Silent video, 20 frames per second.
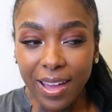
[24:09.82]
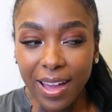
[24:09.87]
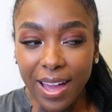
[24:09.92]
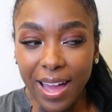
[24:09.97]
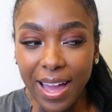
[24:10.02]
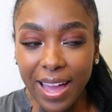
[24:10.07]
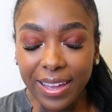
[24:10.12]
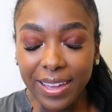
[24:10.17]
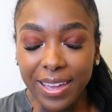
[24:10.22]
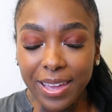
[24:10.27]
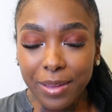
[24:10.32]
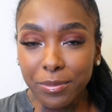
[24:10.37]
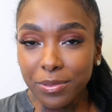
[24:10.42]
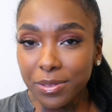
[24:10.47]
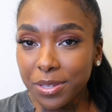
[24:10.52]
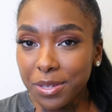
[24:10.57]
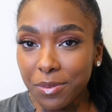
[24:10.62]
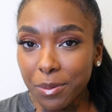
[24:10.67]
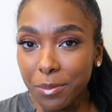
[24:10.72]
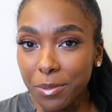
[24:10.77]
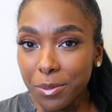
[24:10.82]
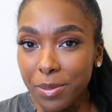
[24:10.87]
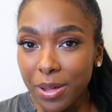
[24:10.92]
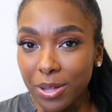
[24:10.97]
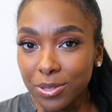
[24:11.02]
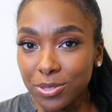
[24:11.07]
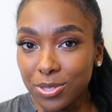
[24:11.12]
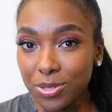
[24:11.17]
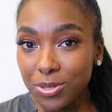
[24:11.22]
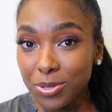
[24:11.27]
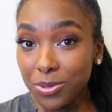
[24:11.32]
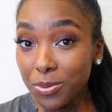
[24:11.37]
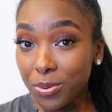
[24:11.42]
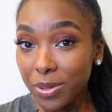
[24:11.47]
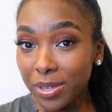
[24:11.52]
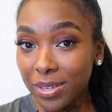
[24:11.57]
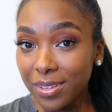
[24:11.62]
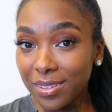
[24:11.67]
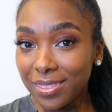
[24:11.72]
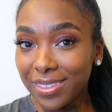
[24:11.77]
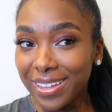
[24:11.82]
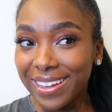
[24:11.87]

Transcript: I can't believe I'm about to do it.